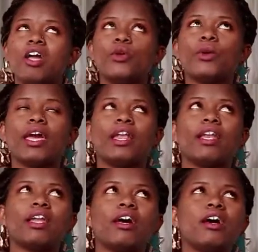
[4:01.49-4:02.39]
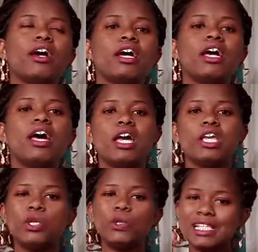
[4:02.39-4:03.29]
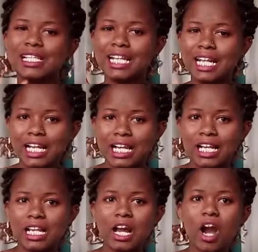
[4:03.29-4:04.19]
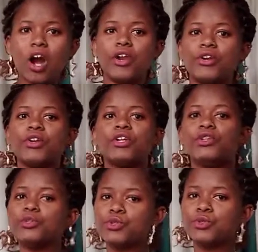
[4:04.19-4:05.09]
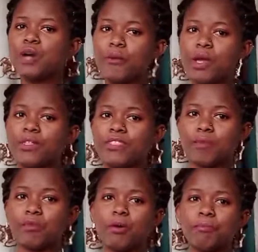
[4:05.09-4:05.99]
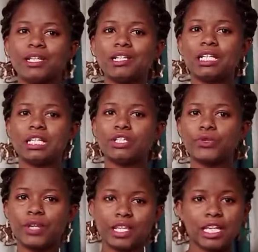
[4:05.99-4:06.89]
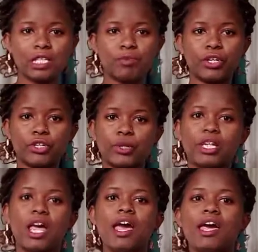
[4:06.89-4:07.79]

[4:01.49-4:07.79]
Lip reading: You can use little, or you do away with them completely during that period.